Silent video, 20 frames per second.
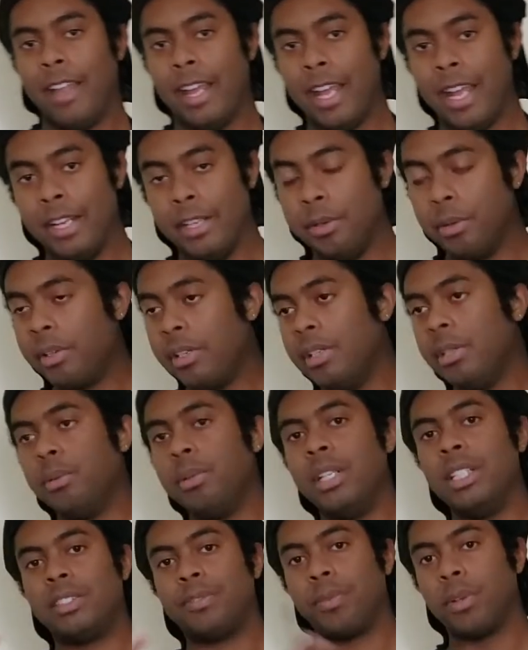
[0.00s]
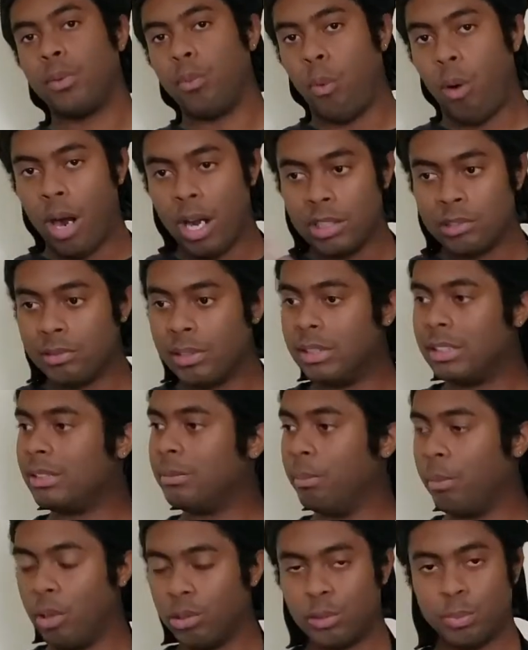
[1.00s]
And you can do this for
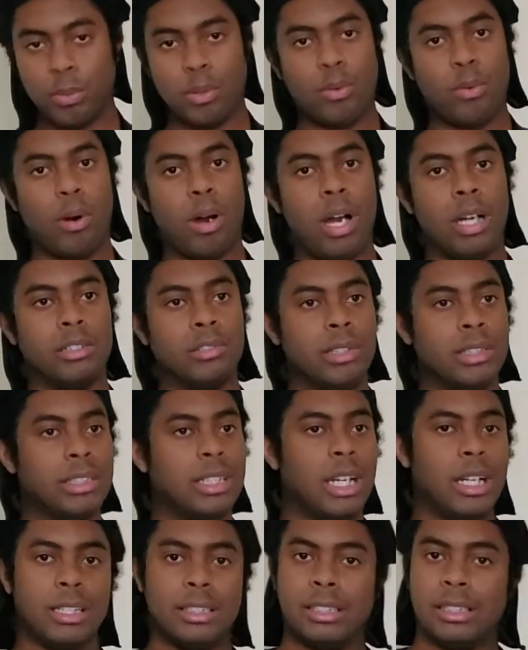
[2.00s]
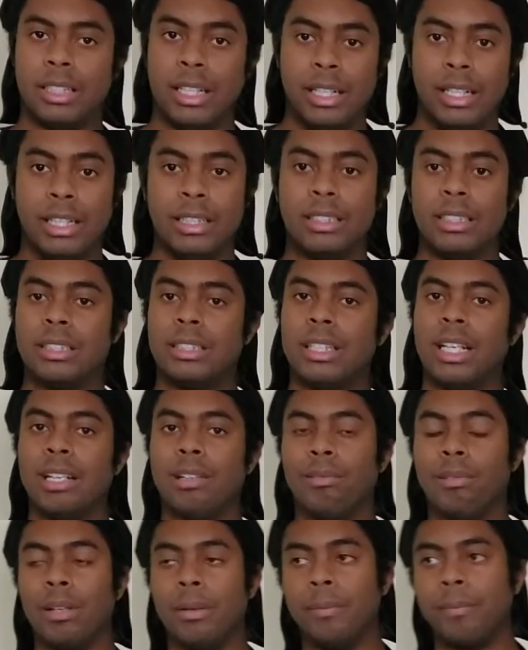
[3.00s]
quadrants, multiple quadrants, cities,
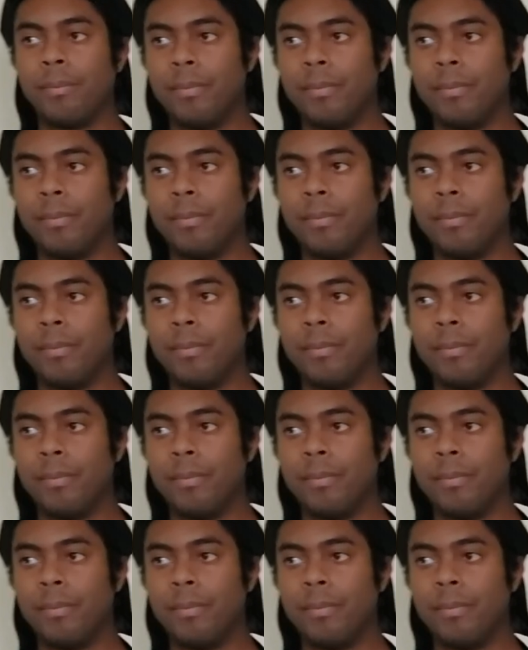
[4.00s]
etc.